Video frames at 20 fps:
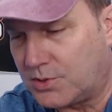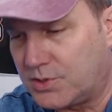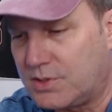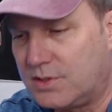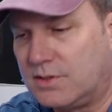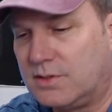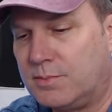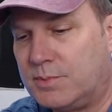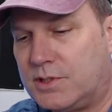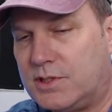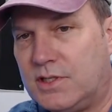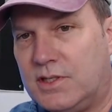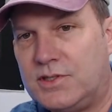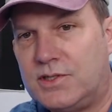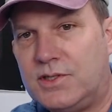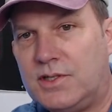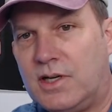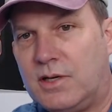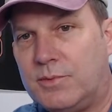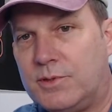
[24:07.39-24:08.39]
See, the
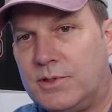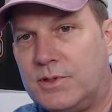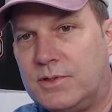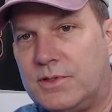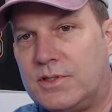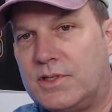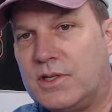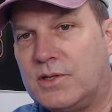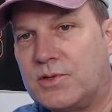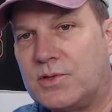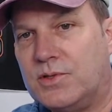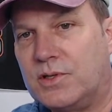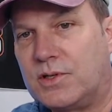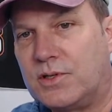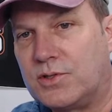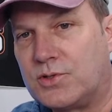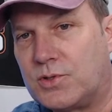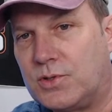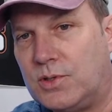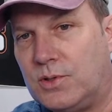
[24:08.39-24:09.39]
potentiometer tells the
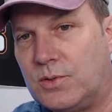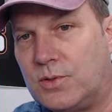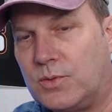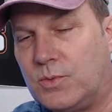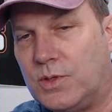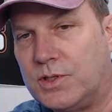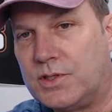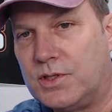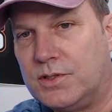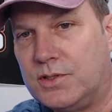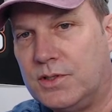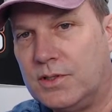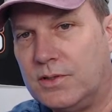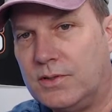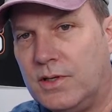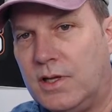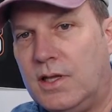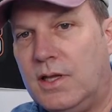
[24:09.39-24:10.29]
controller what to do.